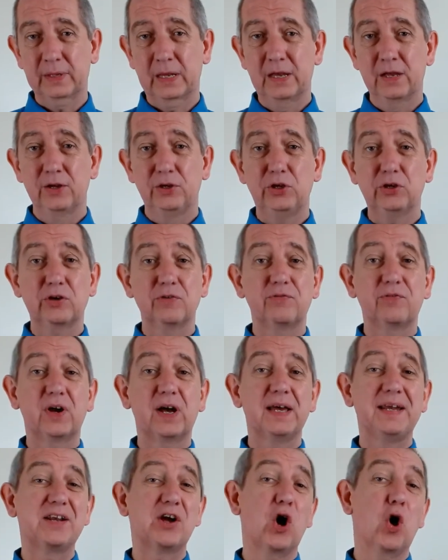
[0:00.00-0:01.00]
You can
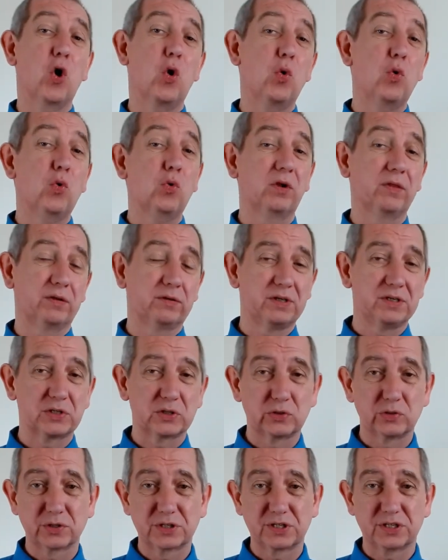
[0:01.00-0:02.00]
find all of the
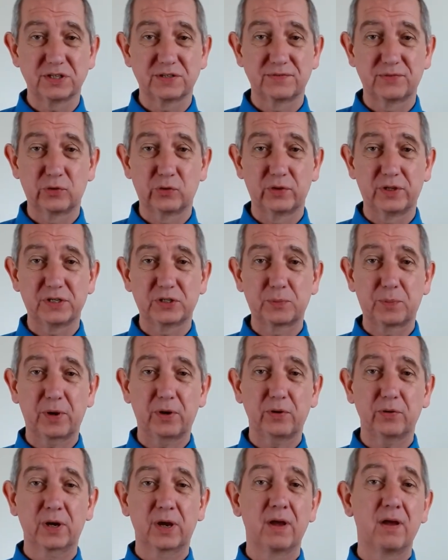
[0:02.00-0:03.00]
resources for this
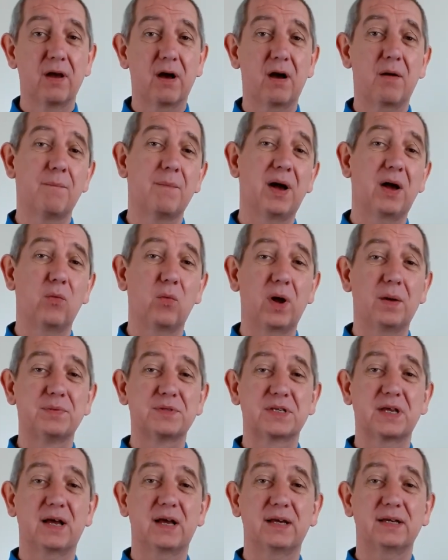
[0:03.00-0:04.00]
book on my
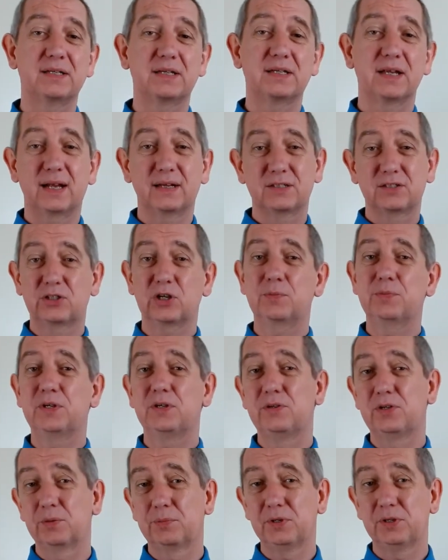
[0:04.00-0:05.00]
website at
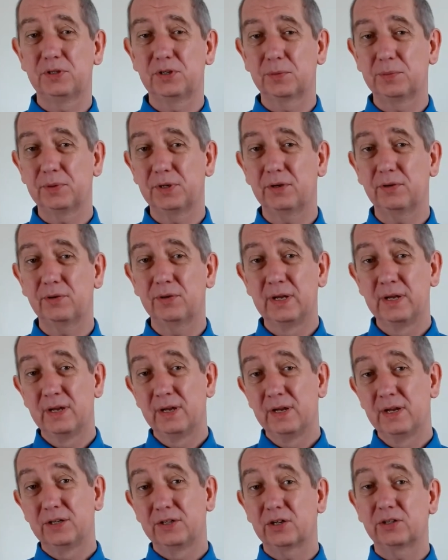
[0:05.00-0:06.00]

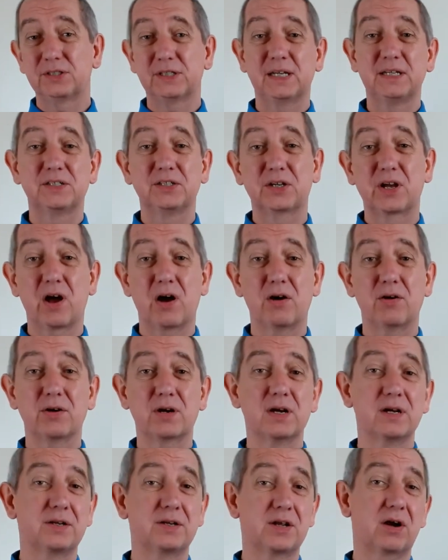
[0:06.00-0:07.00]

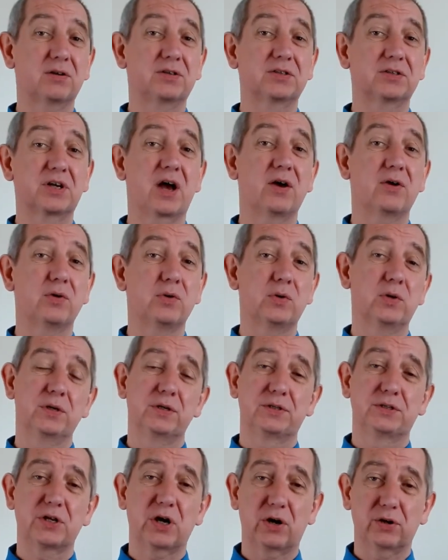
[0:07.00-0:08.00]

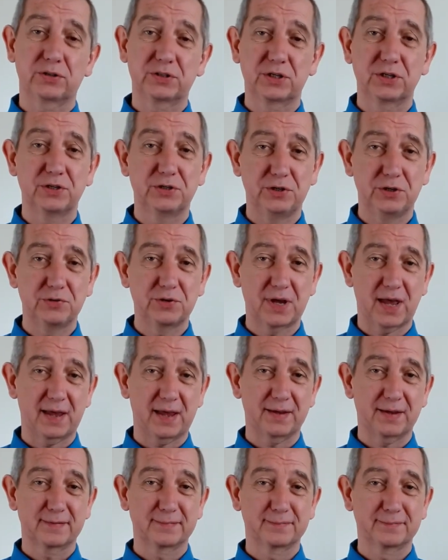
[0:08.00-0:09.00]
www.intercog.co.uk.
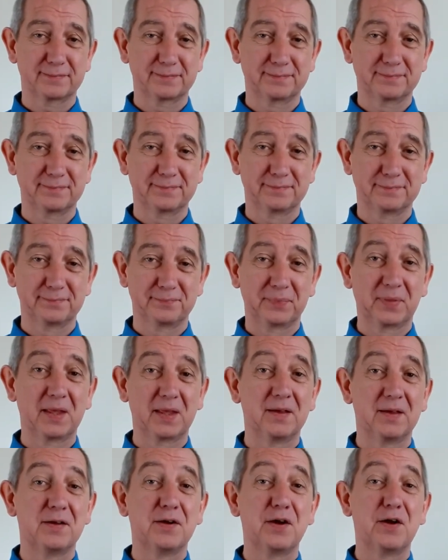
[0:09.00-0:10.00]

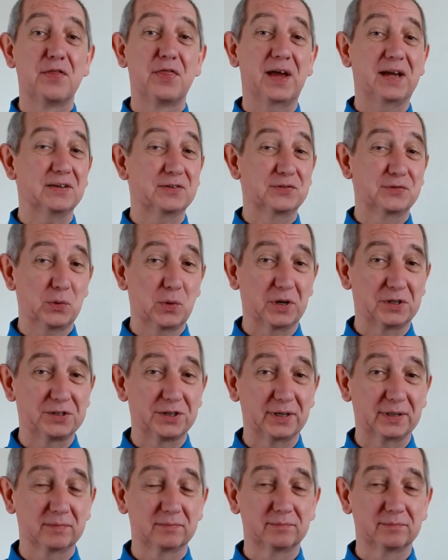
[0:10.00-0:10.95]
Thanks for watching.